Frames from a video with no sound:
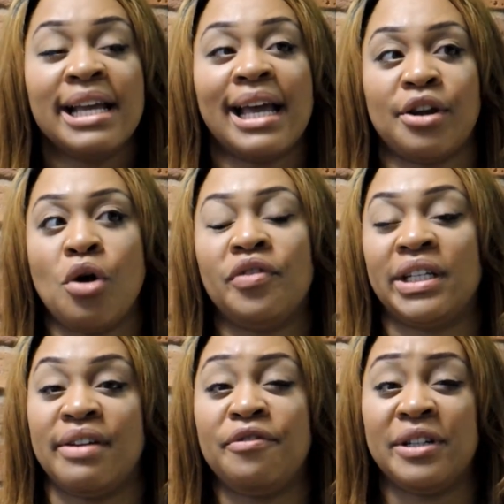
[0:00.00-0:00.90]
get over
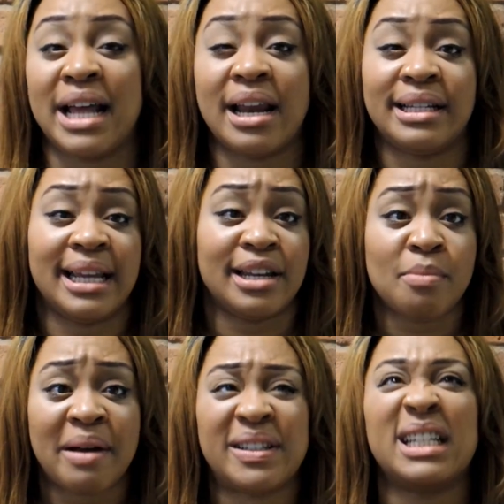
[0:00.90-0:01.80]
the infidelity in
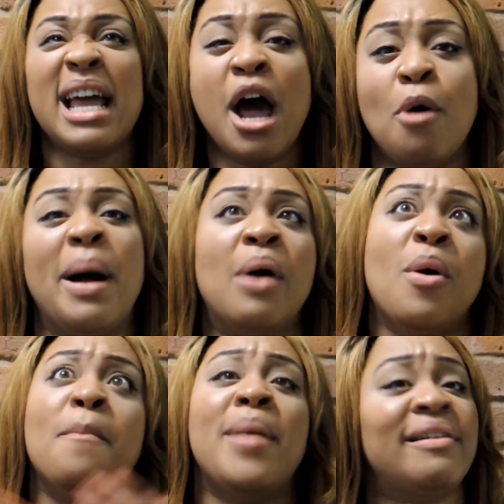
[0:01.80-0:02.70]
the marriage and help
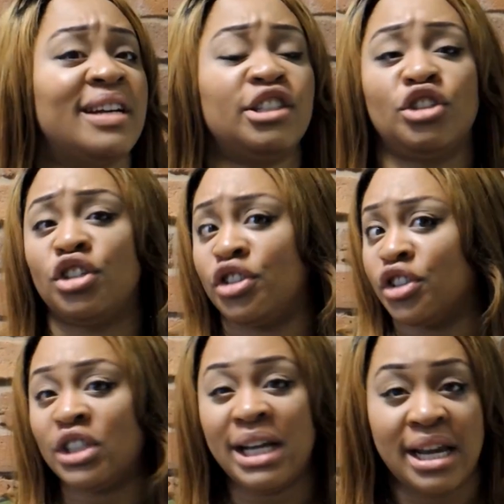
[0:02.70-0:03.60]
our marriage to just